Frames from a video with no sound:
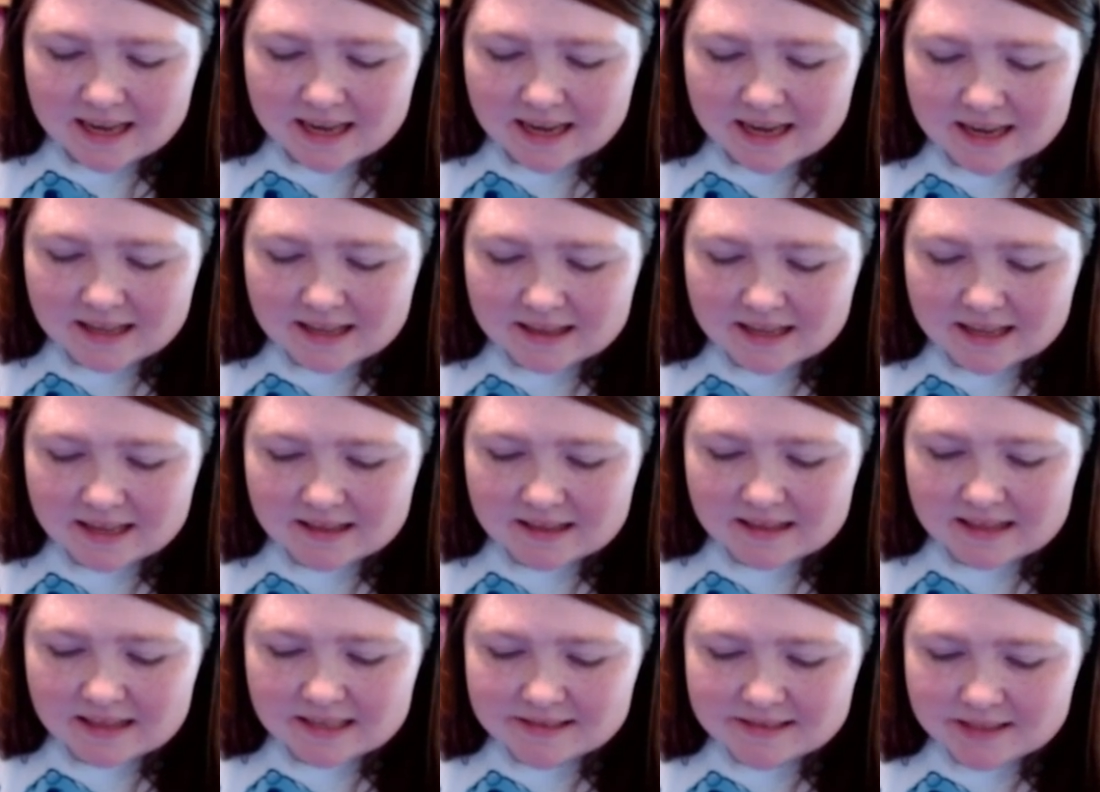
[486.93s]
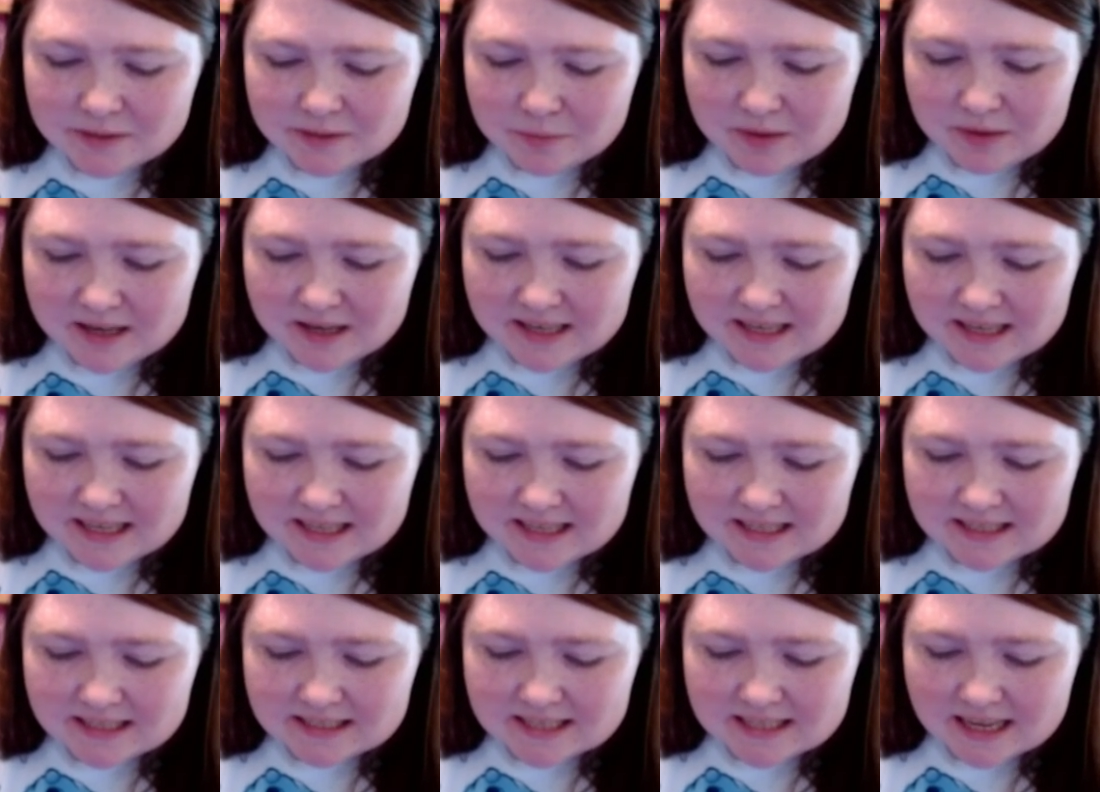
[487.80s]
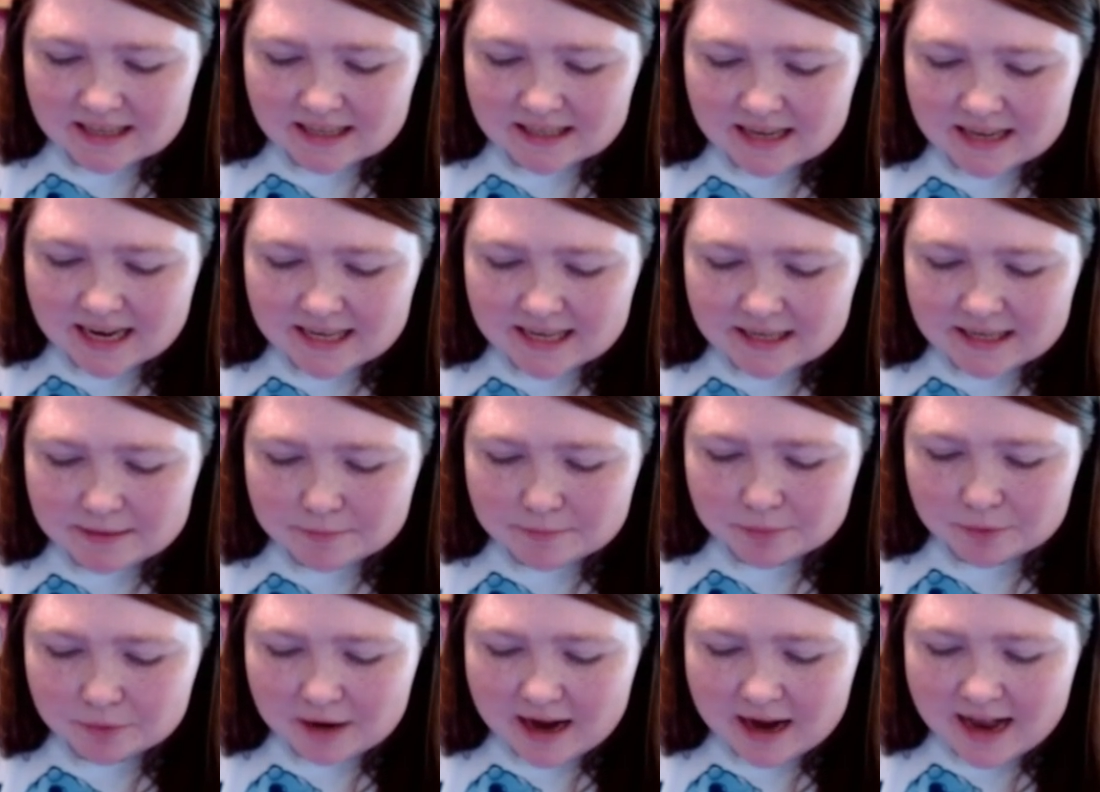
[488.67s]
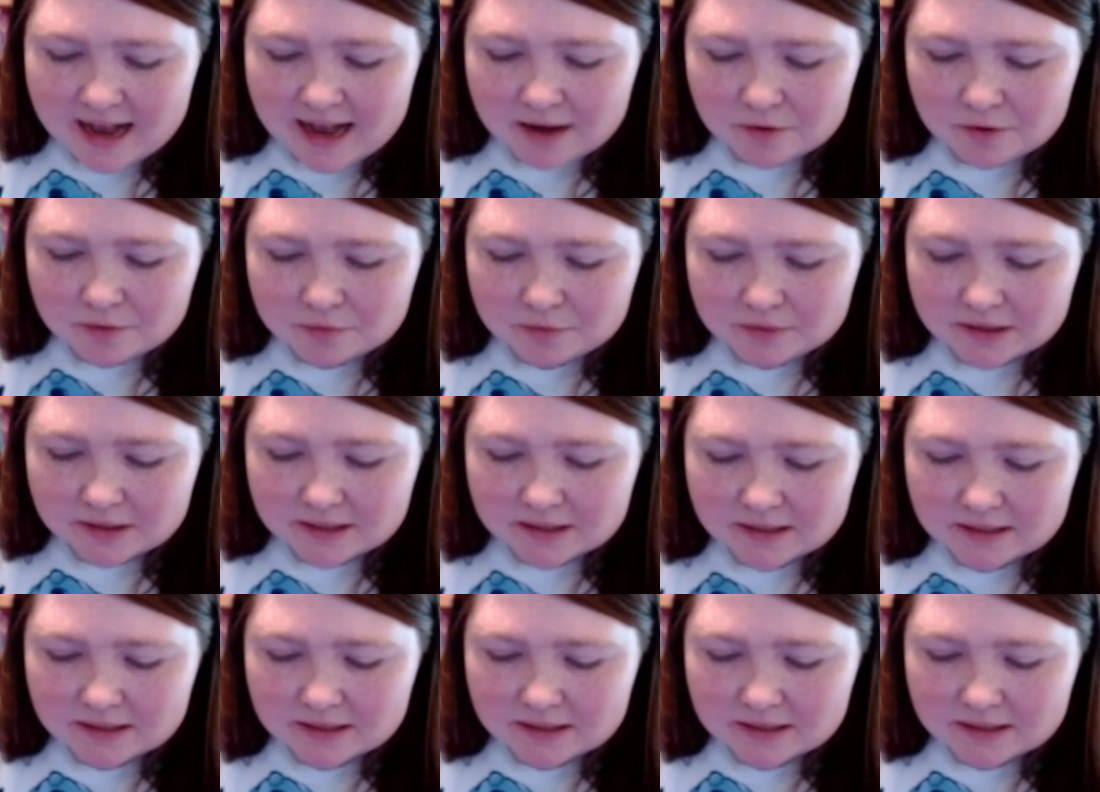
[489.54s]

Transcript: And then this one is a light brown,